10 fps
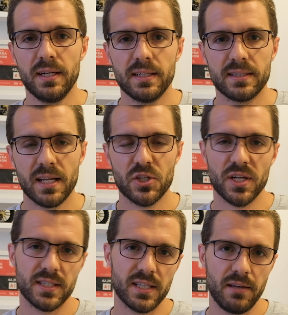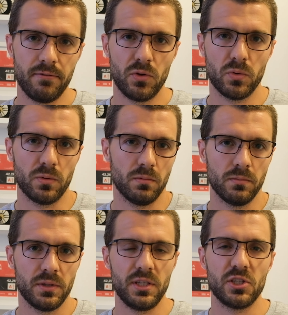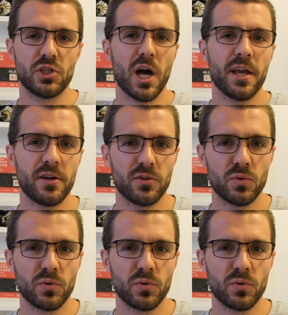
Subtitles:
such as if you desire